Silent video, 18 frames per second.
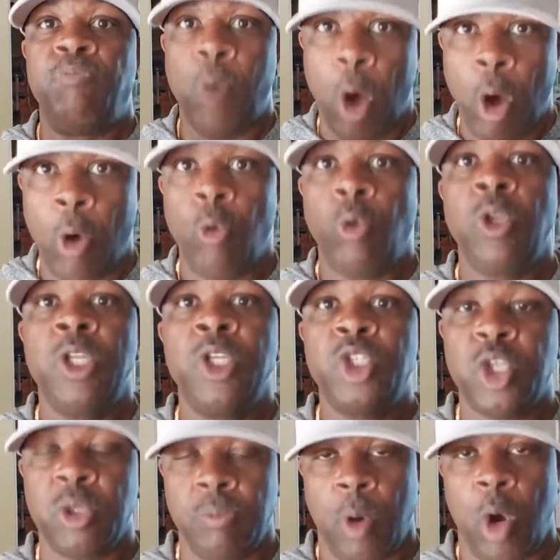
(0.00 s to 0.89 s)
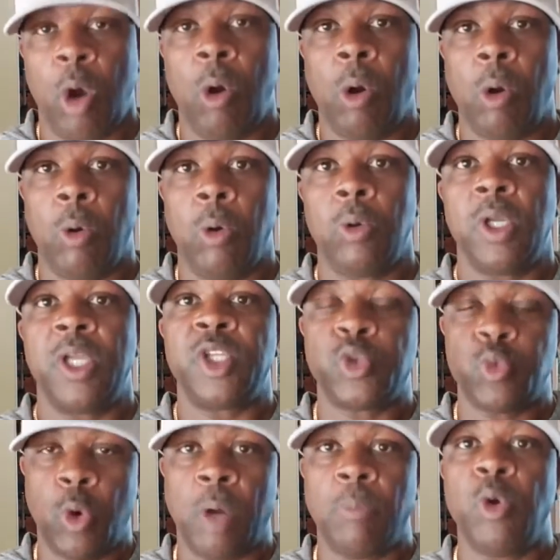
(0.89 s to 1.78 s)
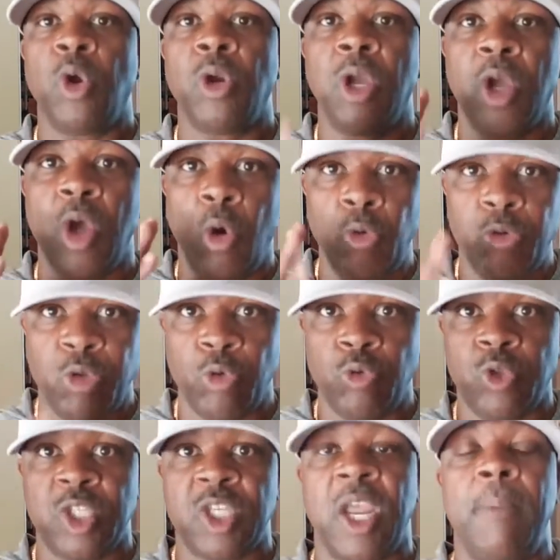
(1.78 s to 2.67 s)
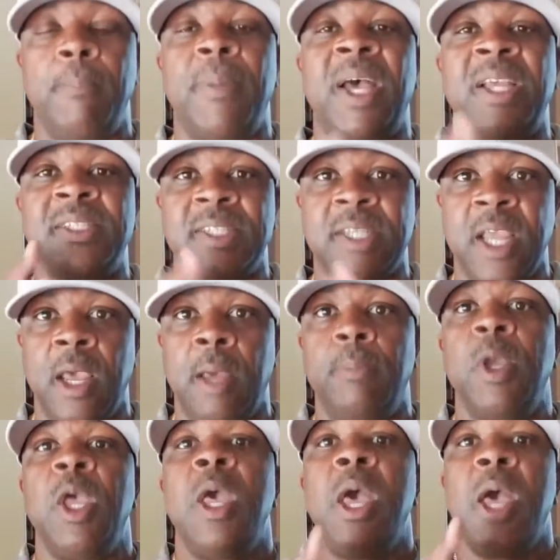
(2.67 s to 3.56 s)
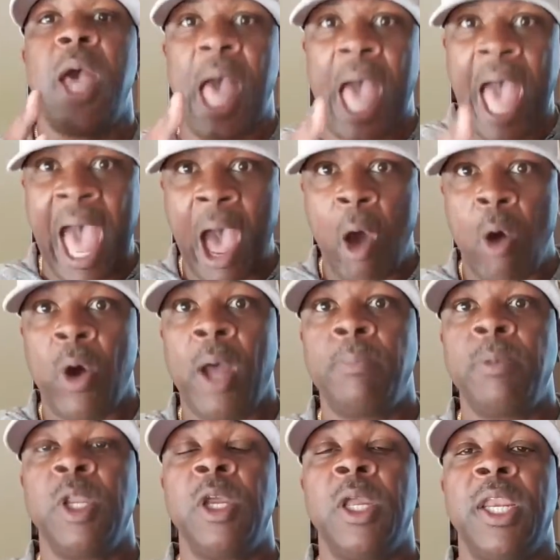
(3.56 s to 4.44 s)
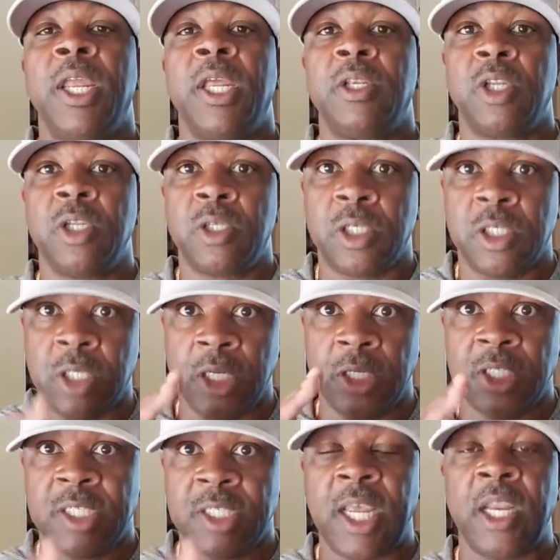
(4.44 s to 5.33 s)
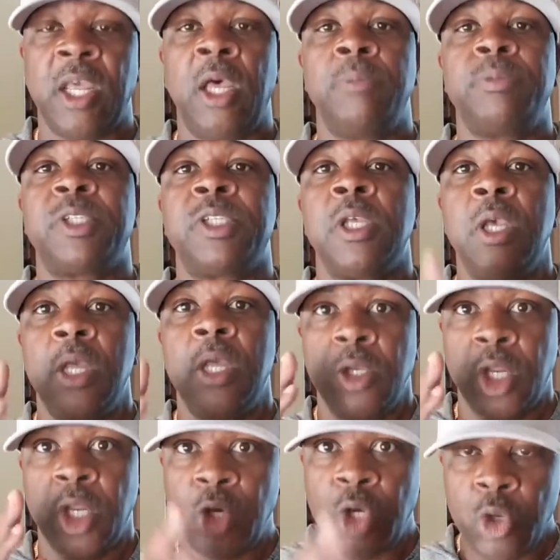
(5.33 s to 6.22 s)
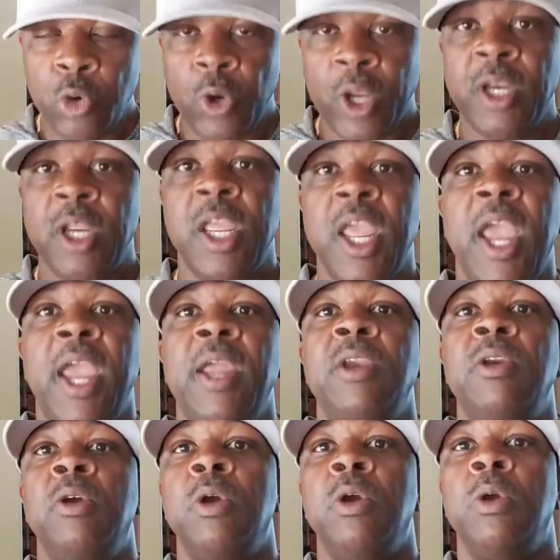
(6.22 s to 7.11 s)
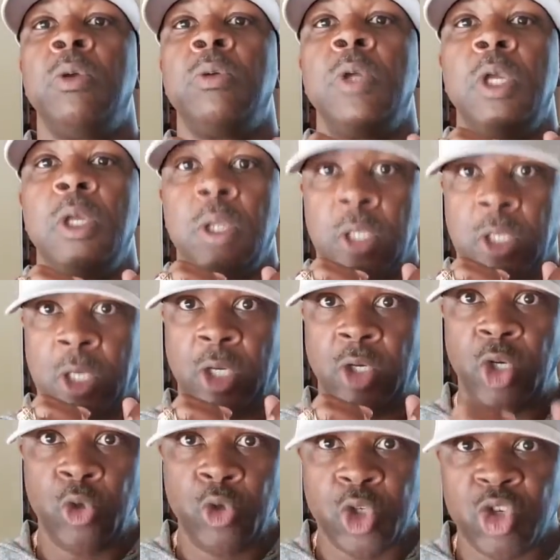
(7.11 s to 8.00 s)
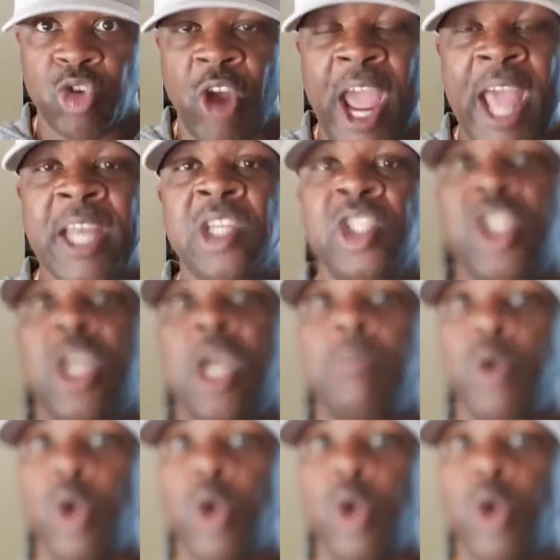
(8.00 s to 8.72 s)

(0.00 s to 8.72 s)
Only tomorrow is where I'm going to go through step by step how I'm looking at the setups, the new indicator, the new strategy. I'm